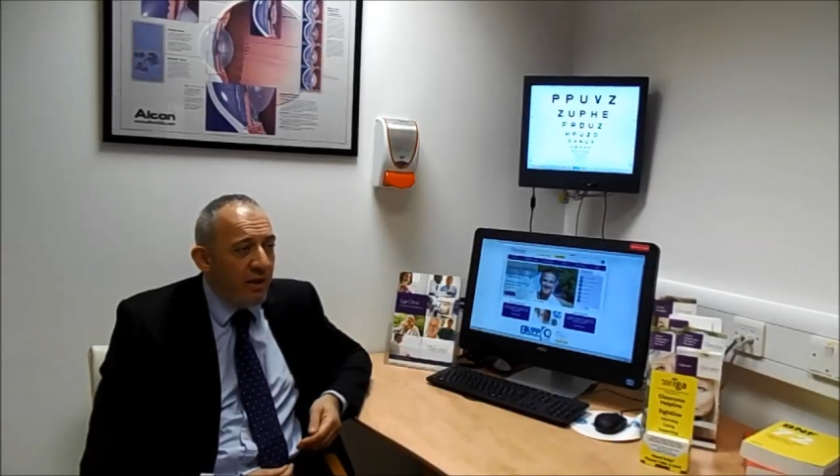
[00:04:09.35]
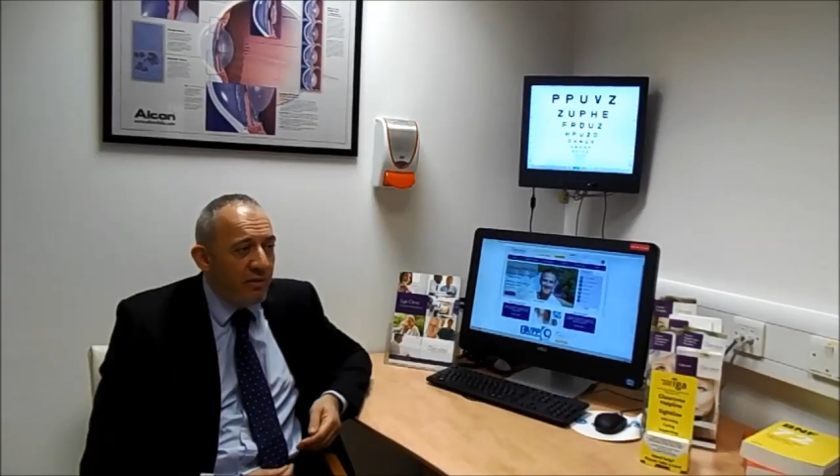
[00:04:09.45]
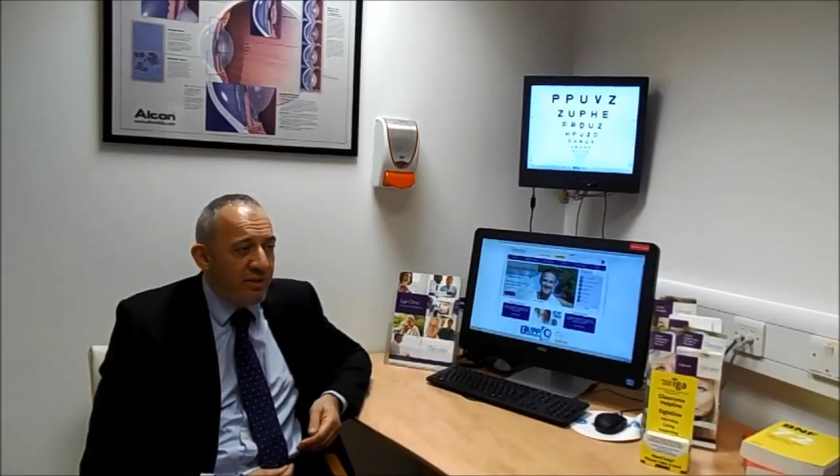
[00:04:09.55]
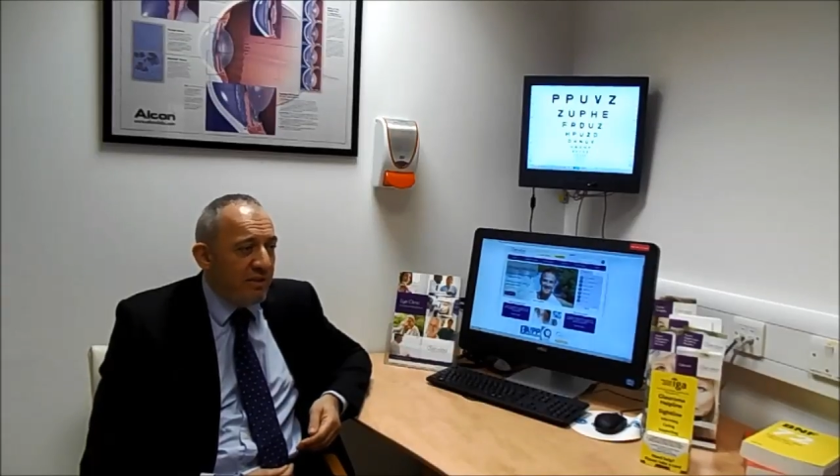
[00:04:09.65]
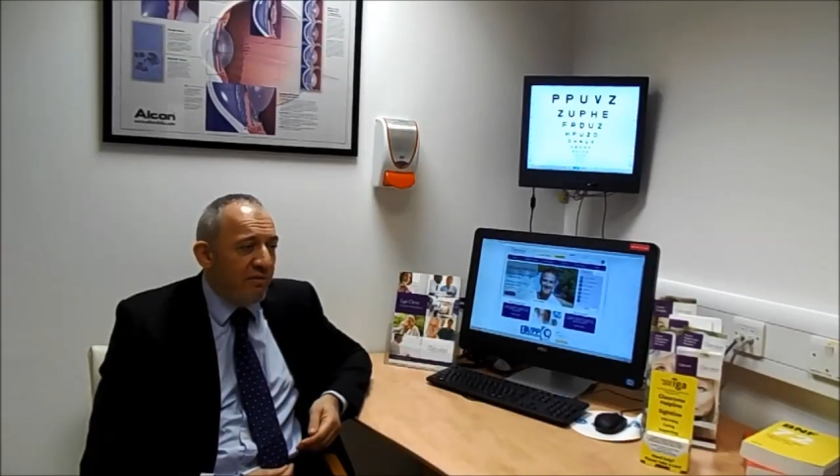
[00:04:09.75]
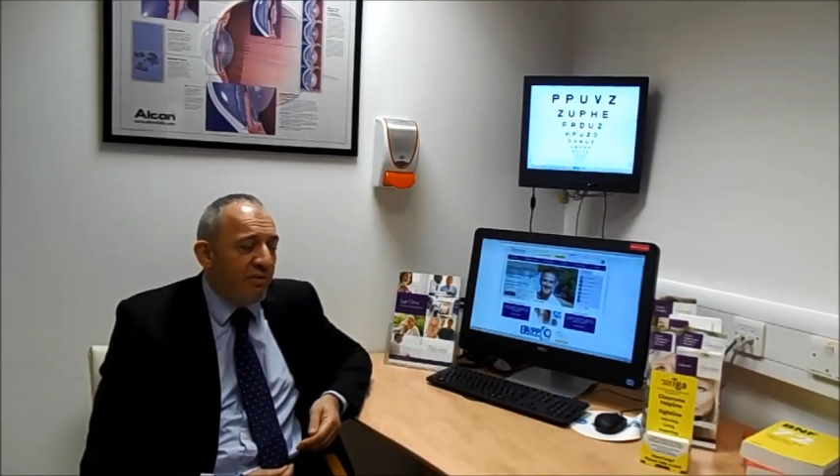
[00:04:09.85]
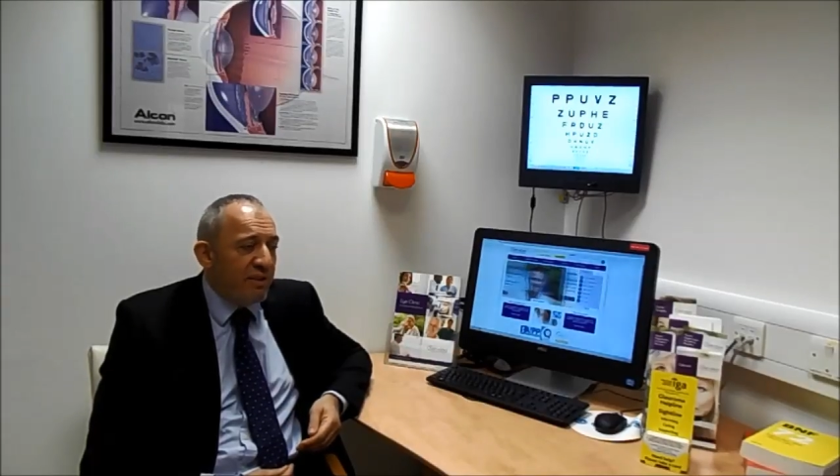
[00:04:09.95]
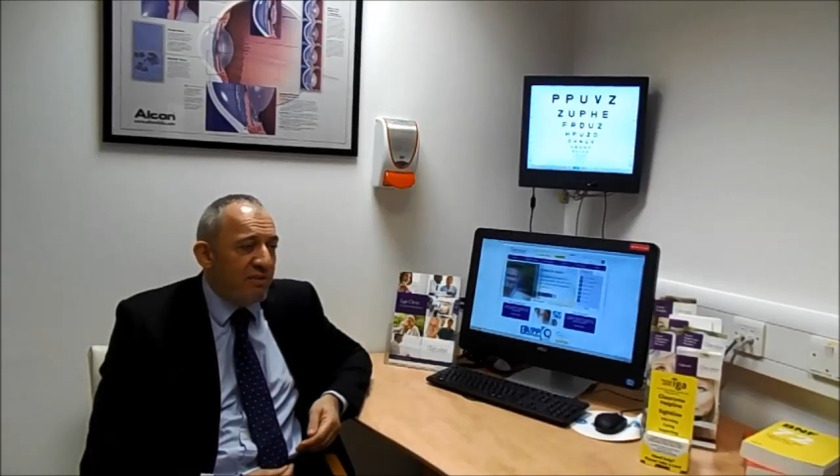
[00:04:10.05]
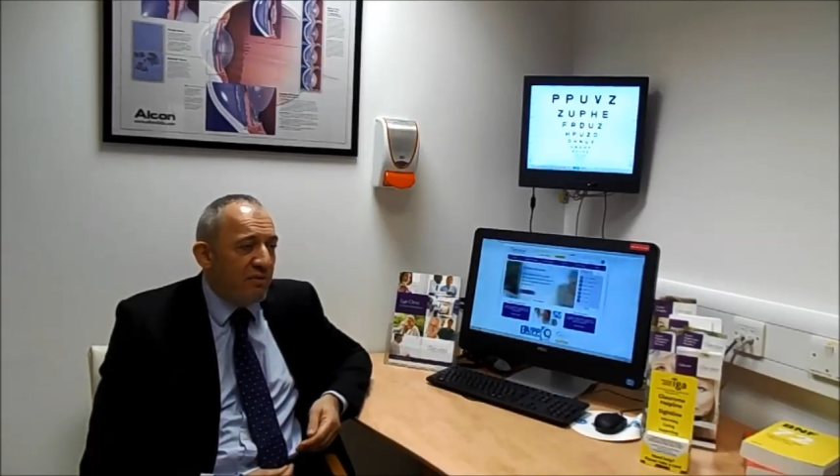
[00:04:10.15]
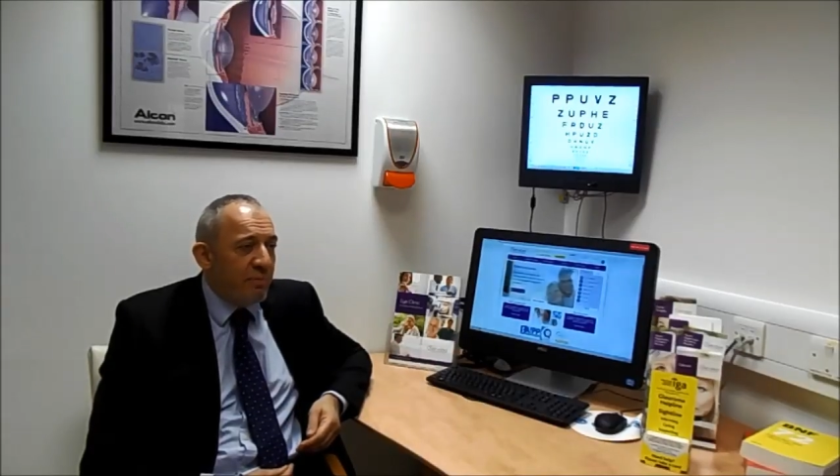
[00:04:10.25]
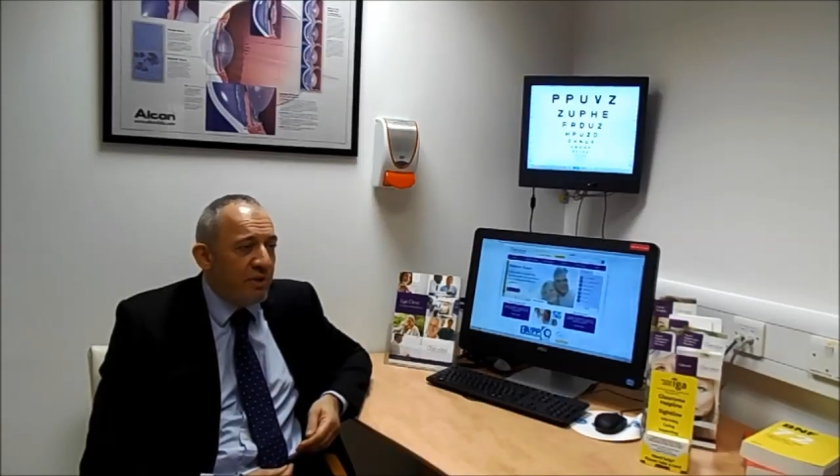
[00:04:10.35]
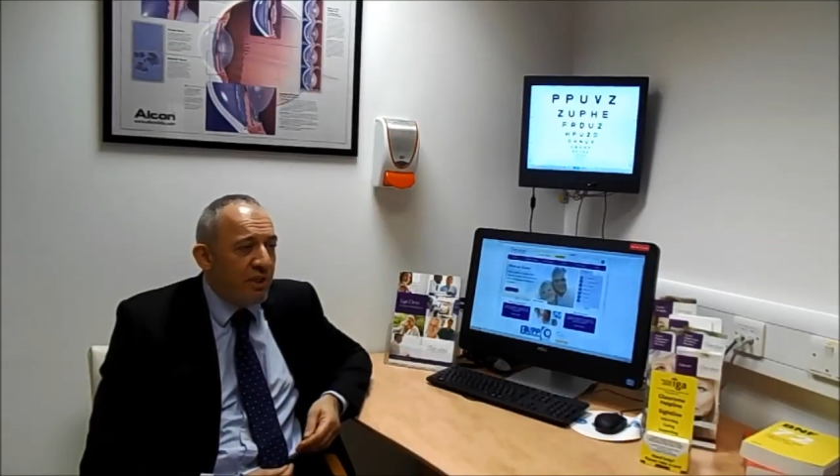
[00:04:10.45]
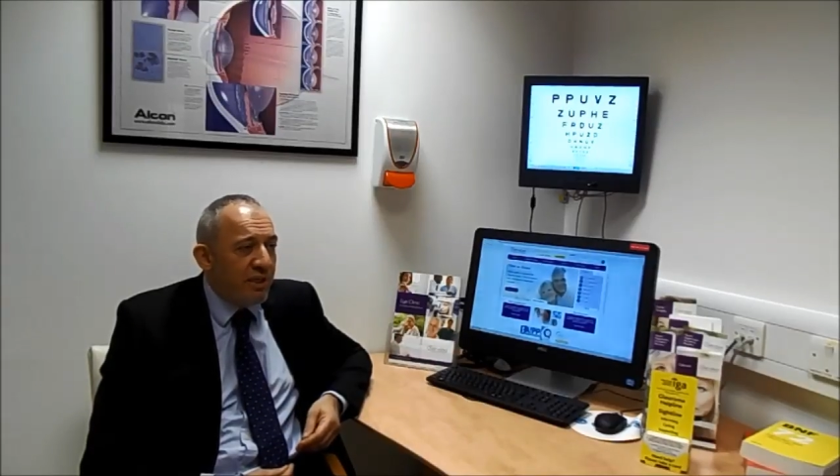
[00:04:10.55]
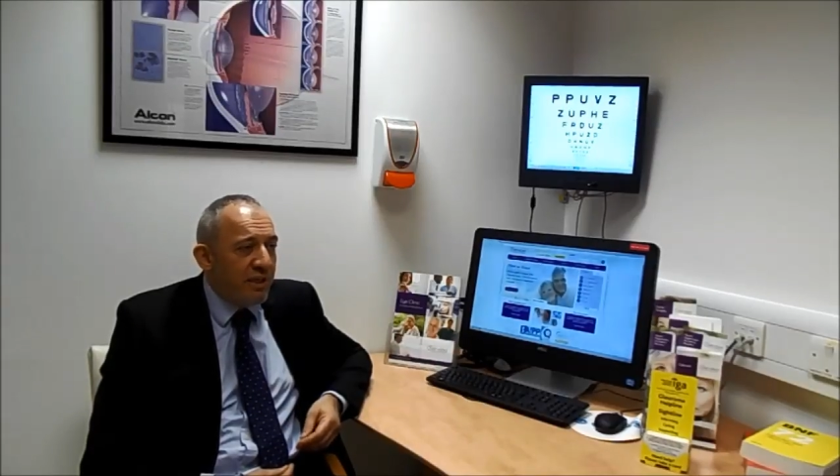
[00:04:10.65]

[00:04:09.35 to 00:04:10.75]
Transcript: you sit in front of a machine